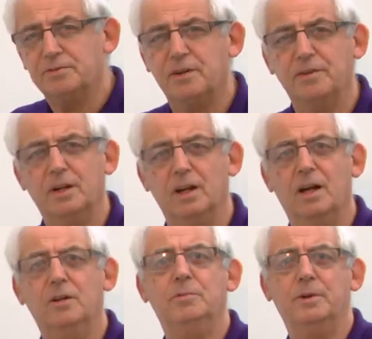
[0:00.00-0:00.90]
very
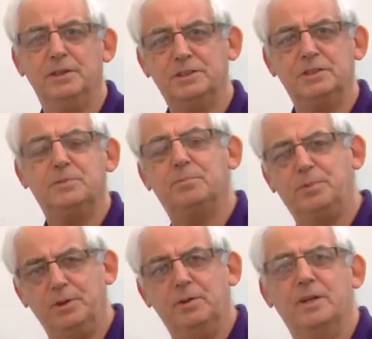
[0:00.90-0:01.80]
low, but this is
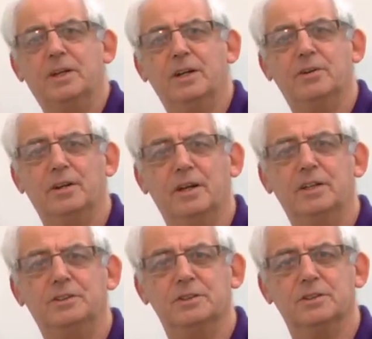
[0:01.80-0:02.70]
purely a
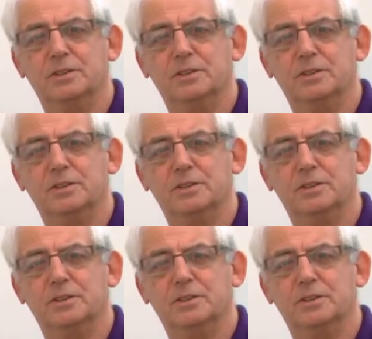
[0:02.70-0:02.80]
calculation